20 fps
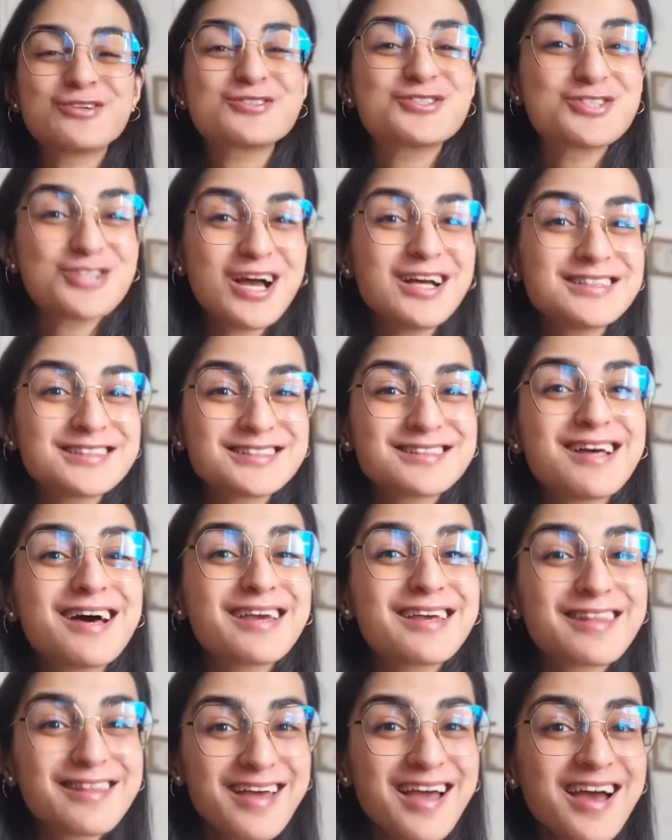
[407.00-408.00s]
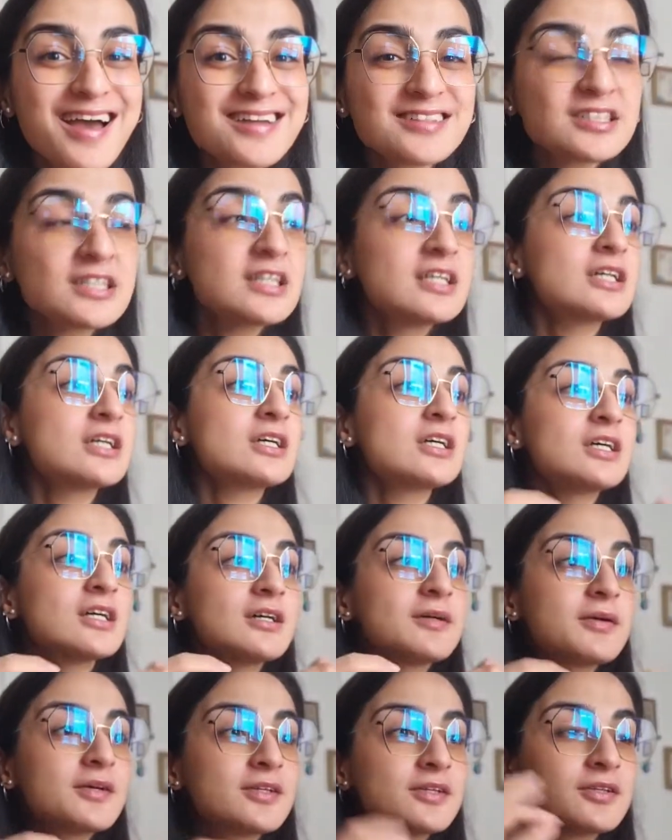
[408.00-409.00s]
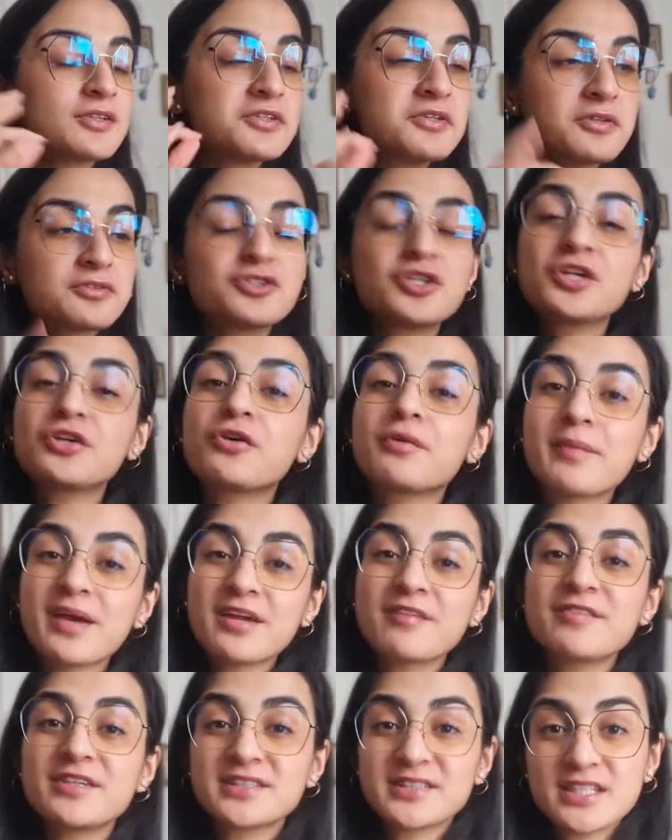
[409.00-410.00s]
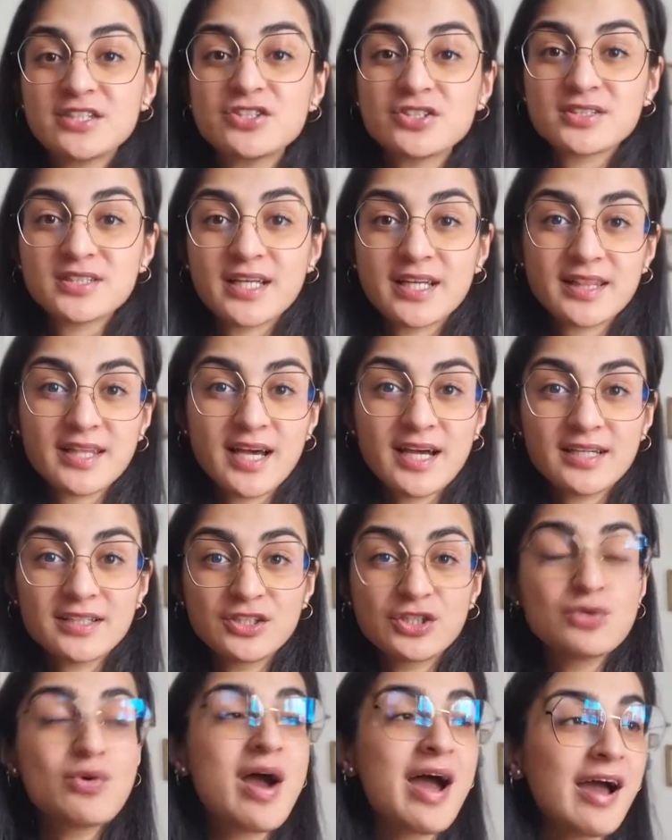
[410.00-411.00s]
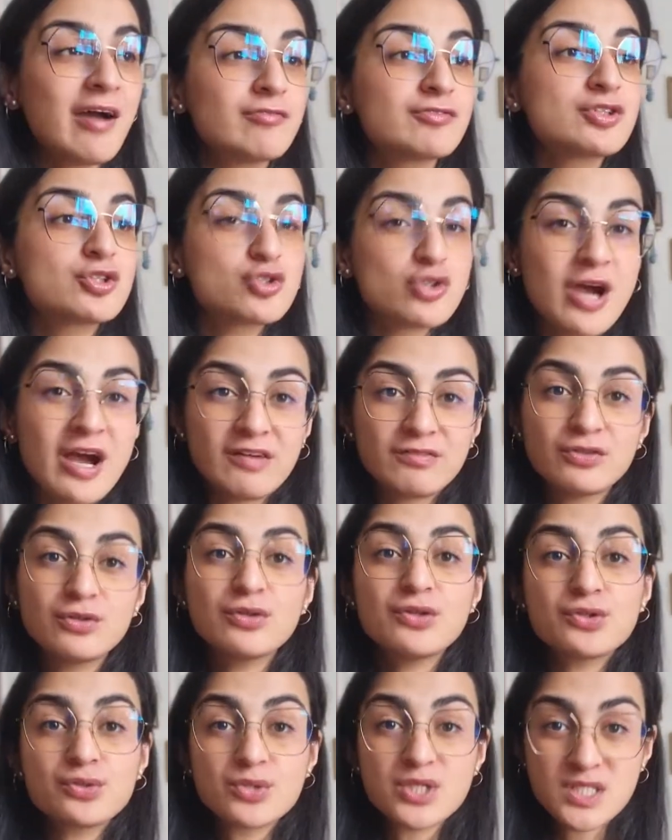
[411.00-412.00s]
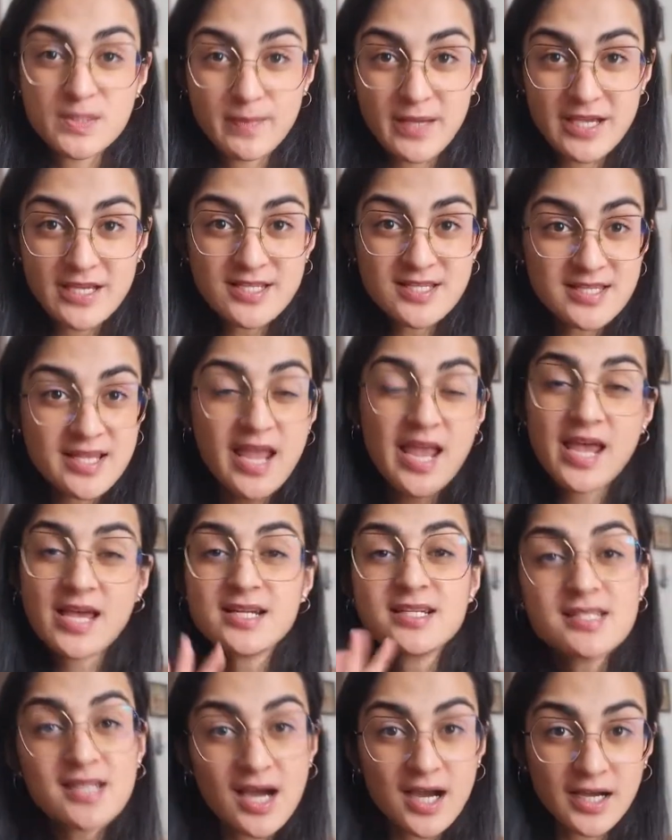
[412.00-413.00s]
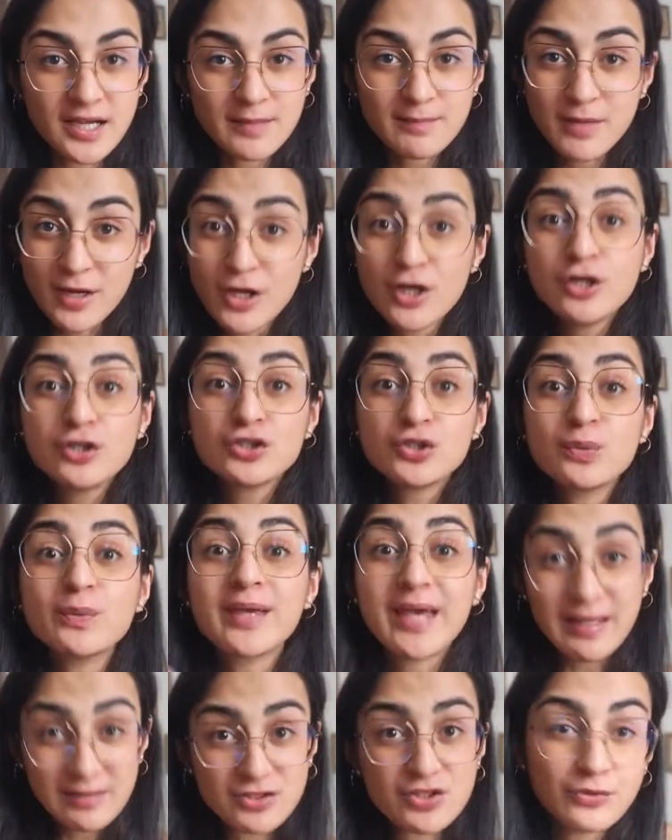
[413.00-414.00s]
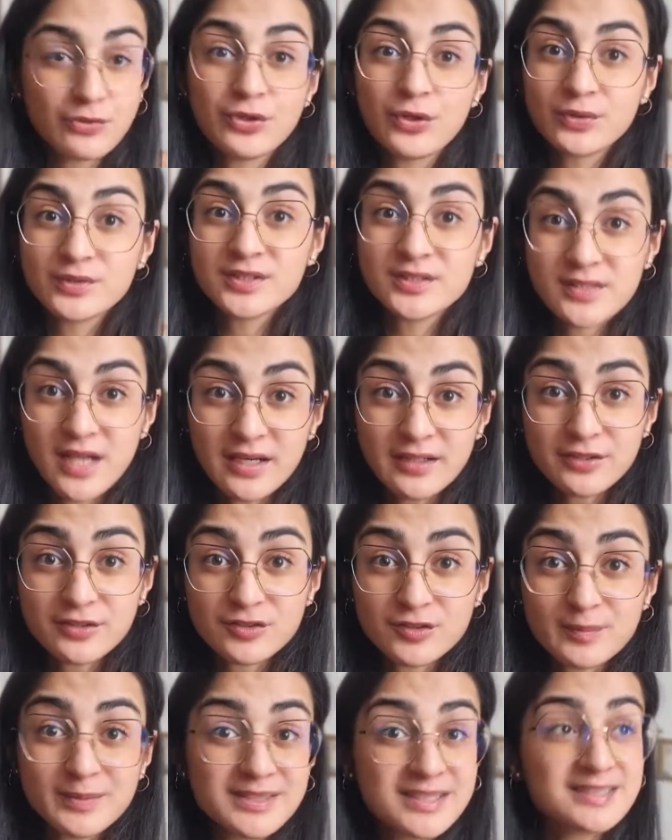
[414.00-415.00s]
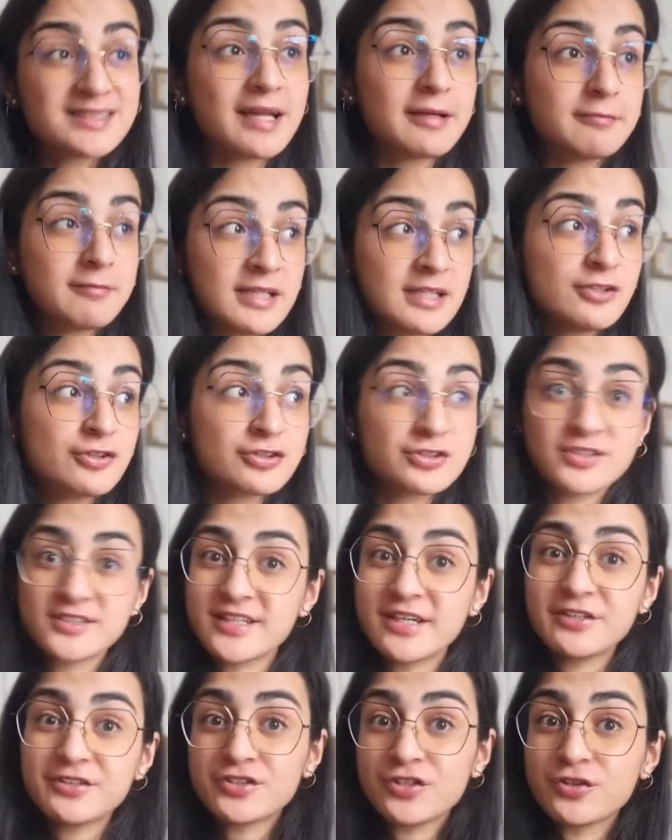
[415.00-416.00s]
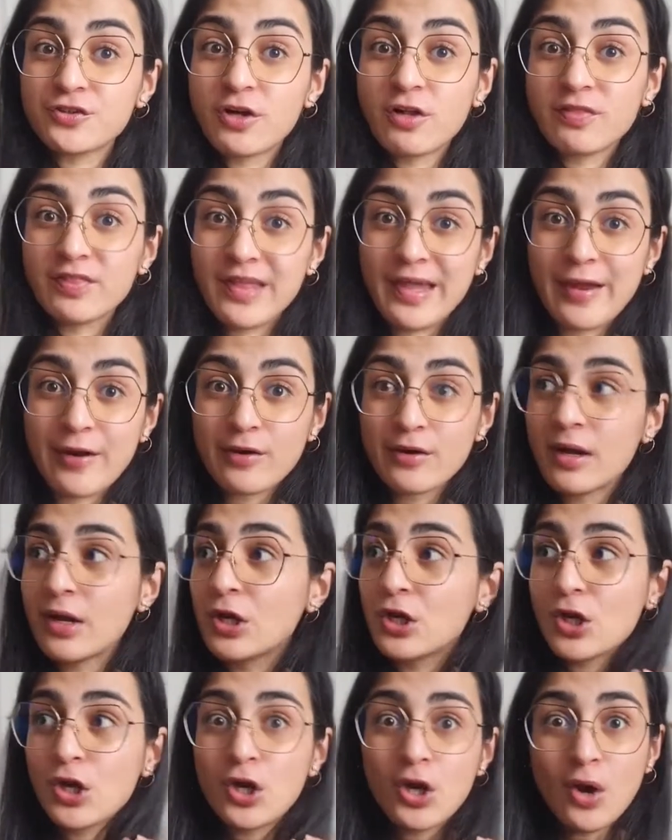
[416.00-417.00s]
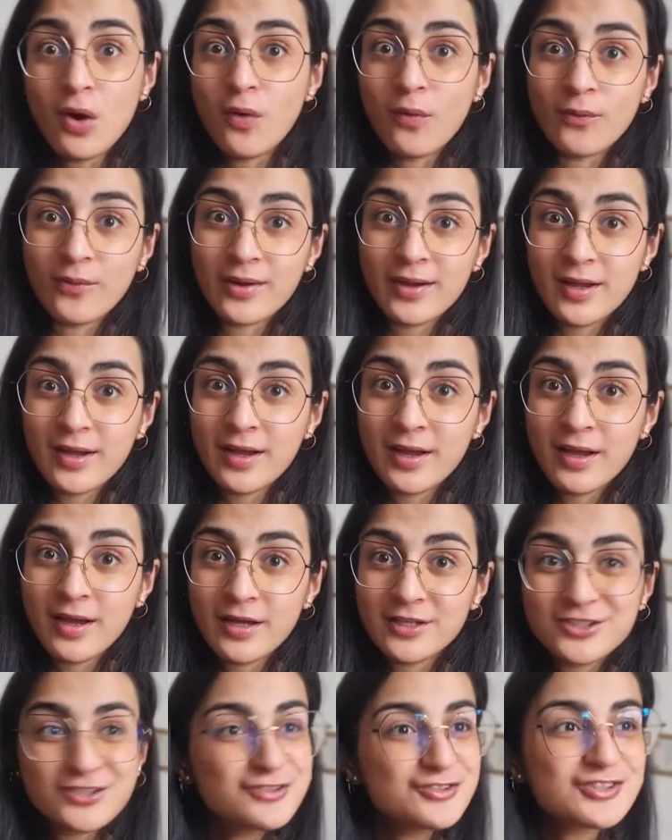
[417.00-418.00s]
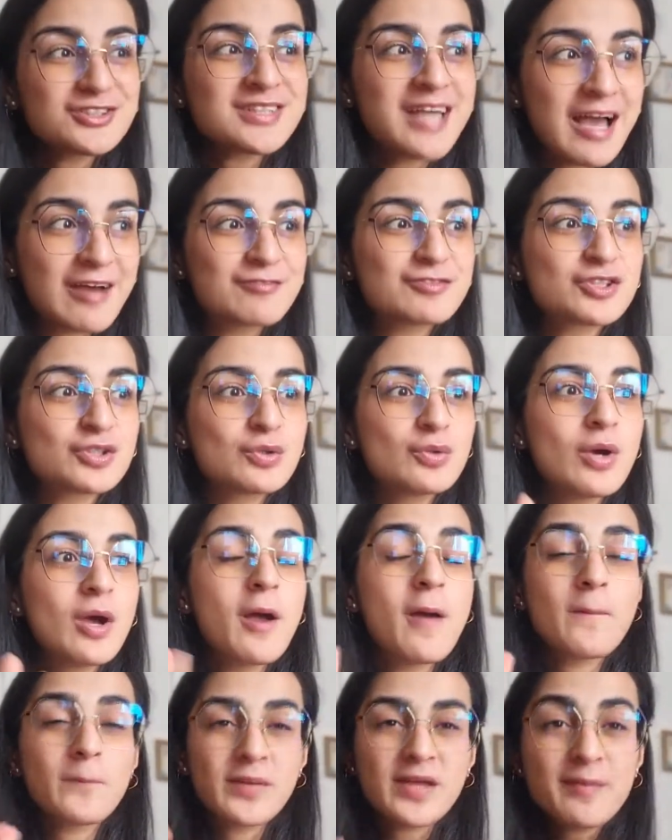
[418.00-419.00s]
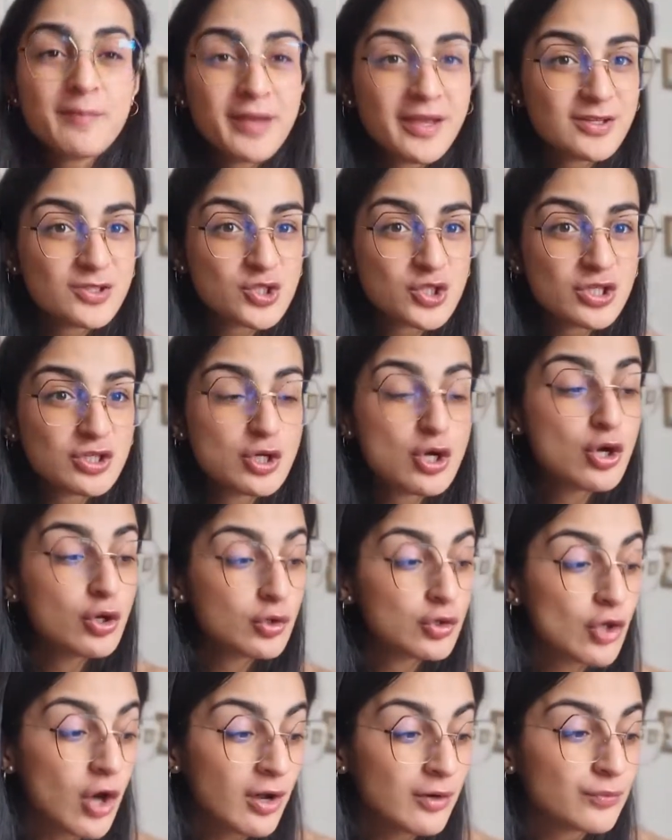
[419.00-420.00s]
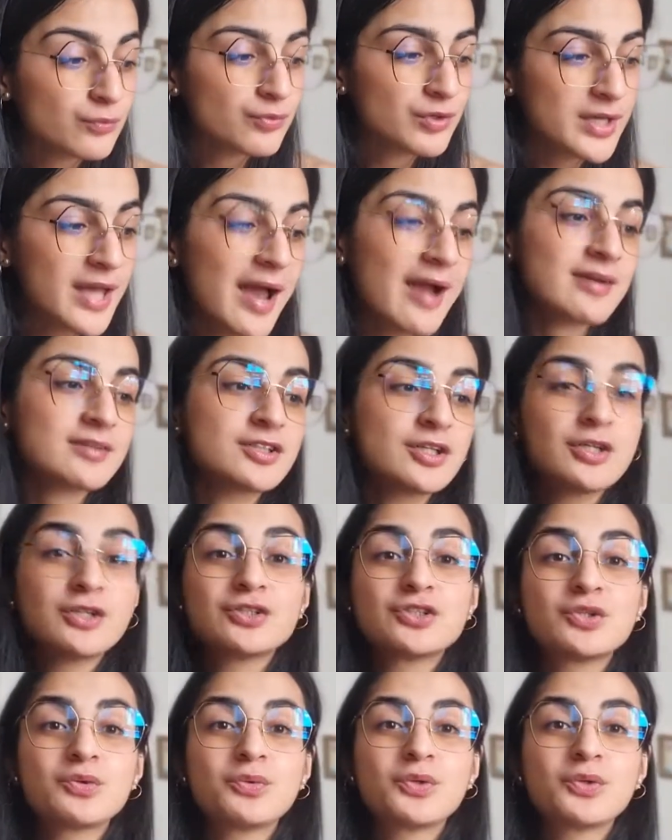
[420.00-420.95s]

just like that, you know, treat your manifestations like that. You have to travel through space and time to get to your desires. But does that mean your desires are not there? No. You just have to be patient, not react to